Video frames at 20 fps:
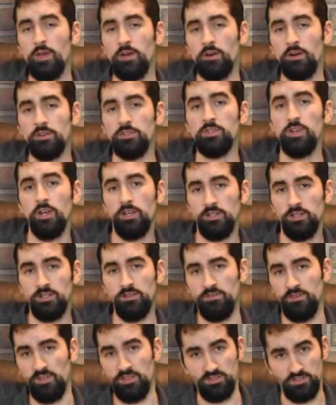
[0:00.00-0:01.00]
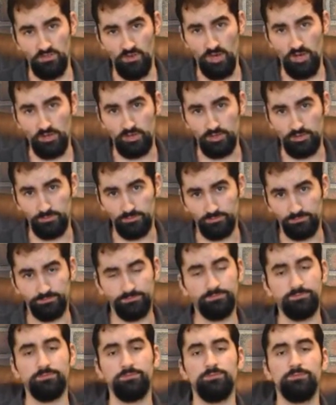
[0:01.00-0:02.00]
marriage to defeat his father.
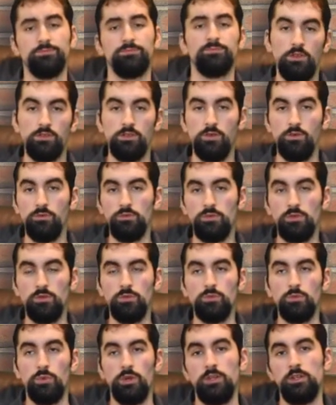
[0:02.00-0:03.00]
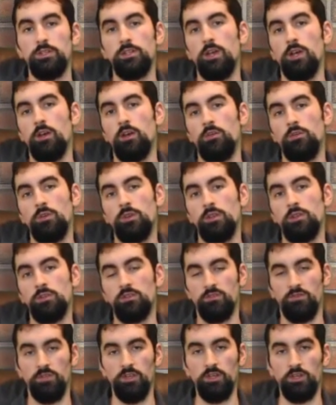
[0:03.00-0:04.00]
So Zeus went down and
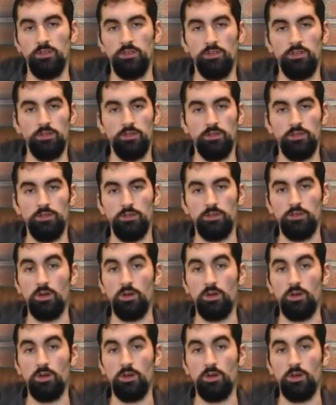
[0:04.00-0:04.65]
defeated the